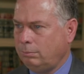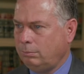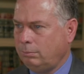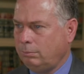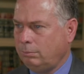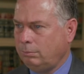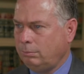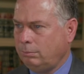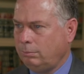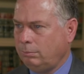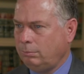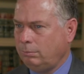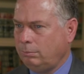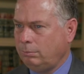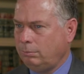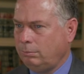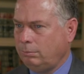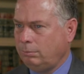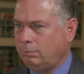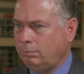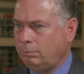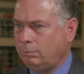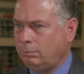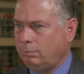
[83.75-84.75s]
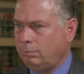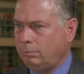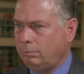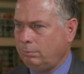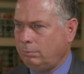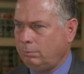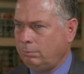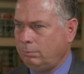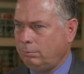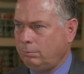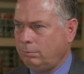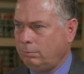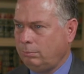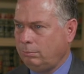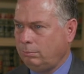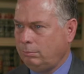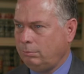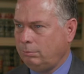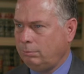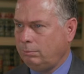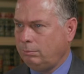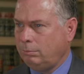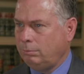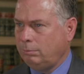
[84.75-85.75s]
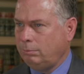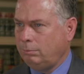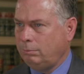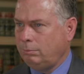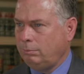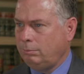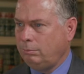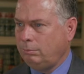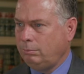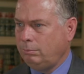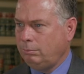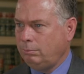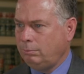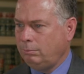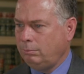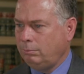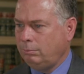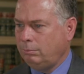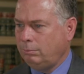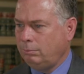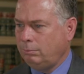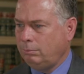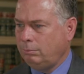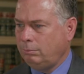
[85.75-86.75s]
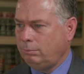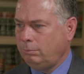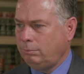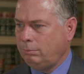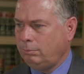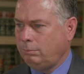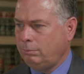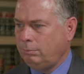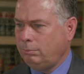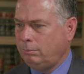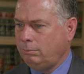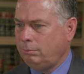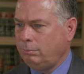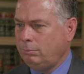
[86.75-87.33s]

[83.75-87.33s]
No words are spoken by the person on screen.